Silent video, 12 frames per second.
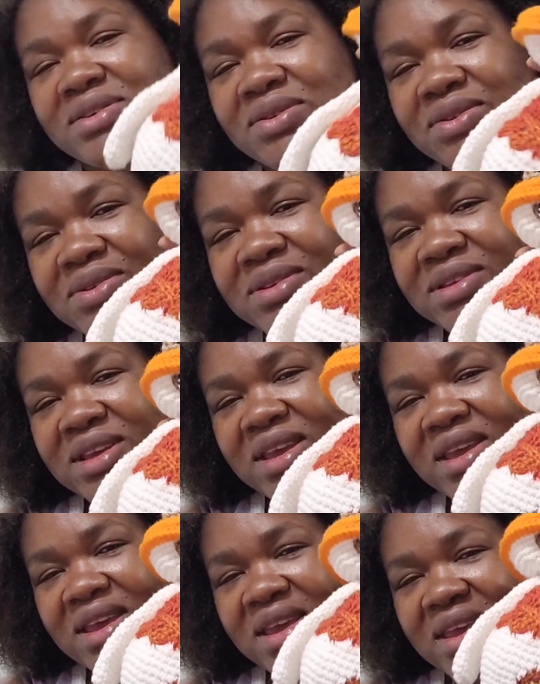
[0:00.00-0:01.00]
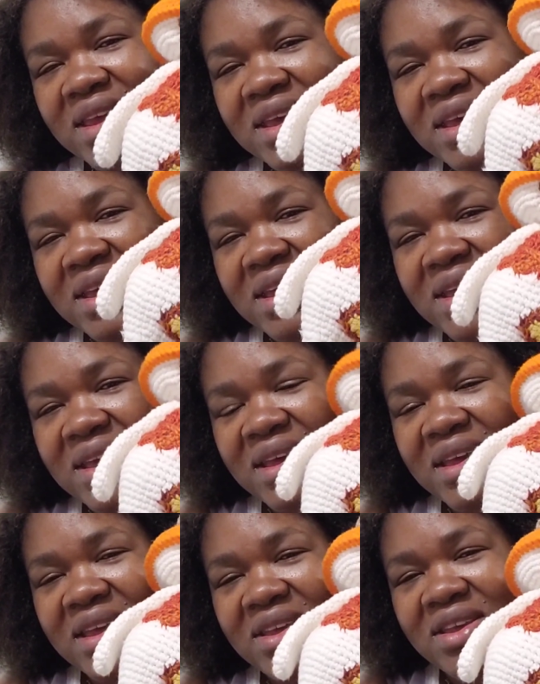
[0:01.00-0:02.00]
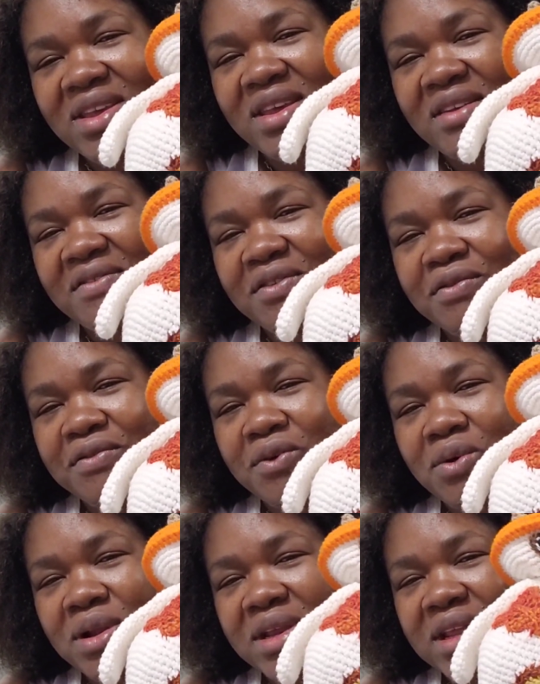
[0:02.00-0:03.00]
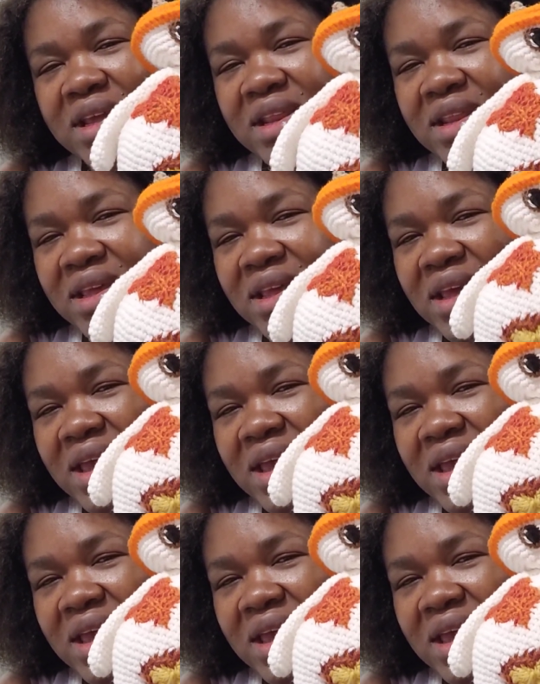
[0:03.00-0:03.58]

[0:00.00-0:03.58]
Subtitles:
you see, if you fold it in,